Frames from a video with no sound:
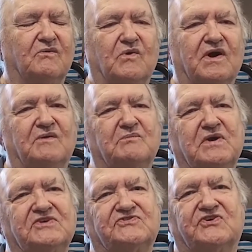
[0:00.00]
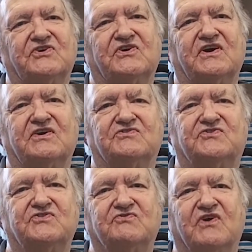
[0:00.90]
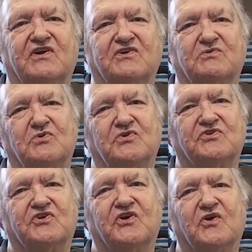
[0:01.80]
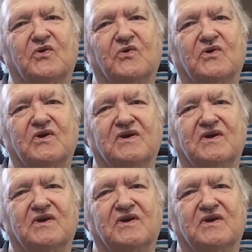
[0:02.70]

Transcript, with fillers: well, basically, I was too valuable to go,